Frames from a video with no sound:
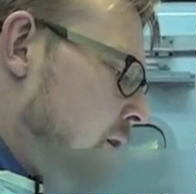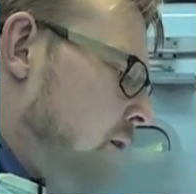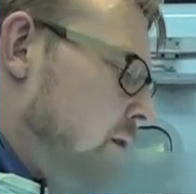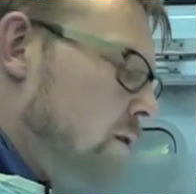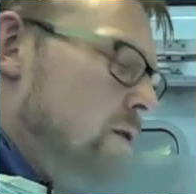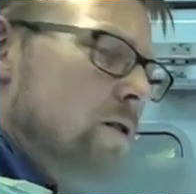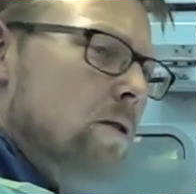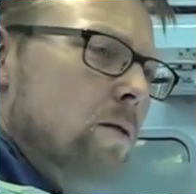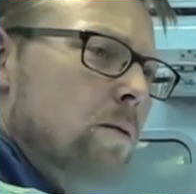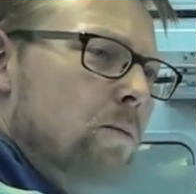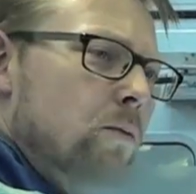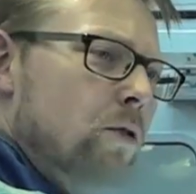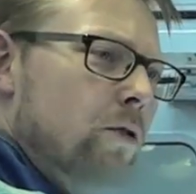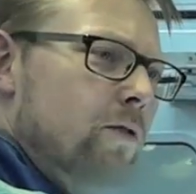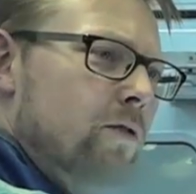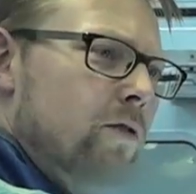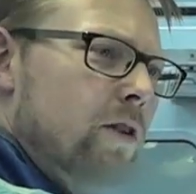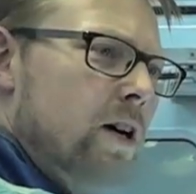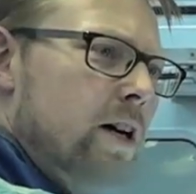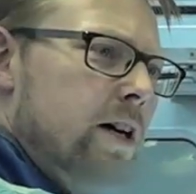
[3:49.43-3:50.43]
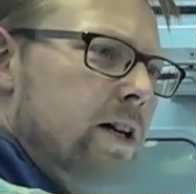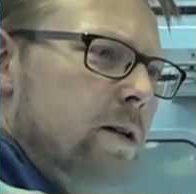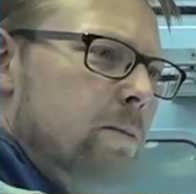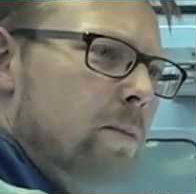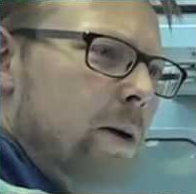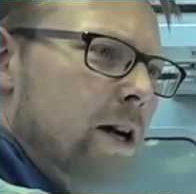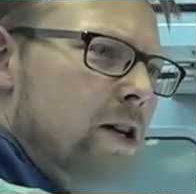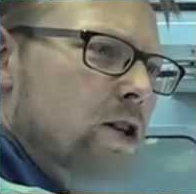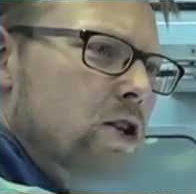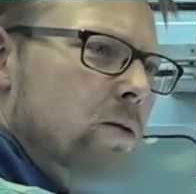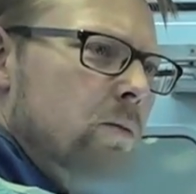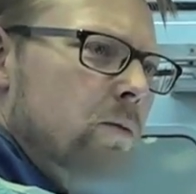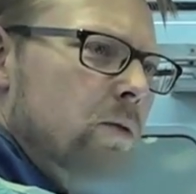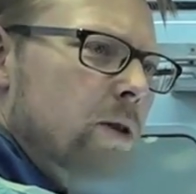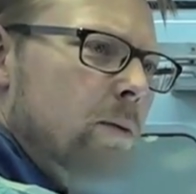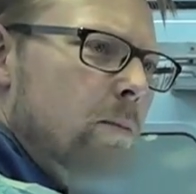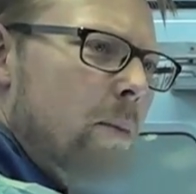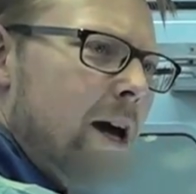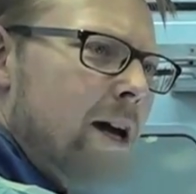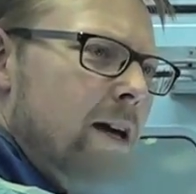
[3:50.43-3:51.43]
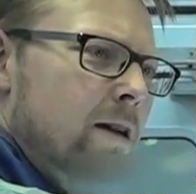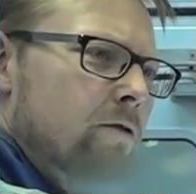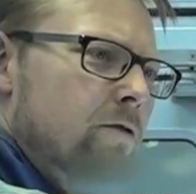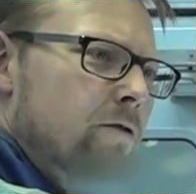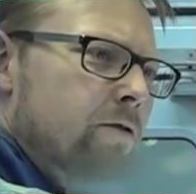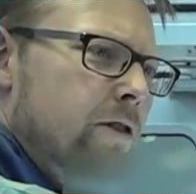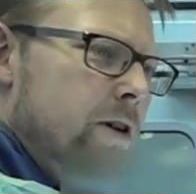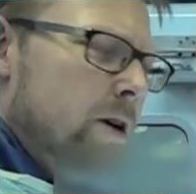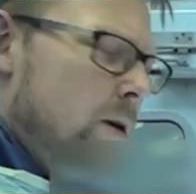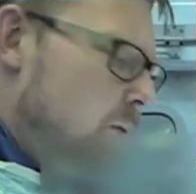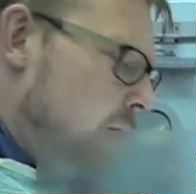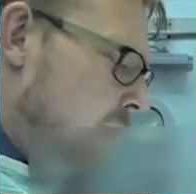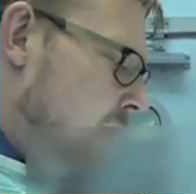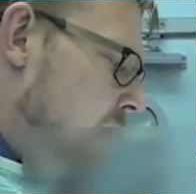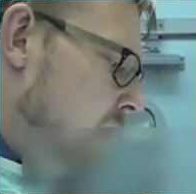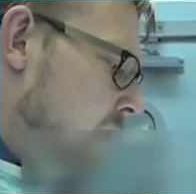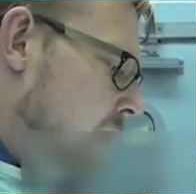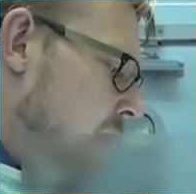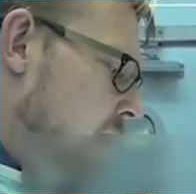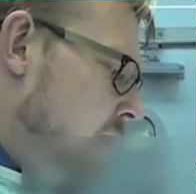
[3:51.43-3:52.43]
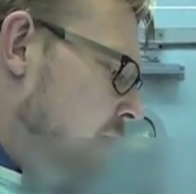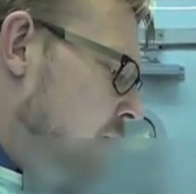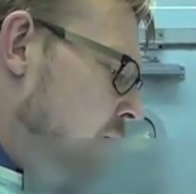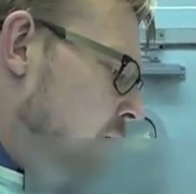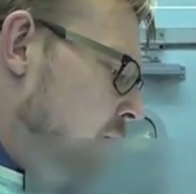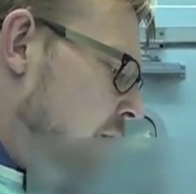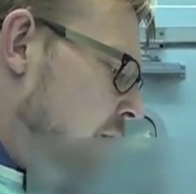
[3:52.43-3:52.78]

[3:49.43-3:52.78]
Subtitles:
to provide a patient with a pain-free window. And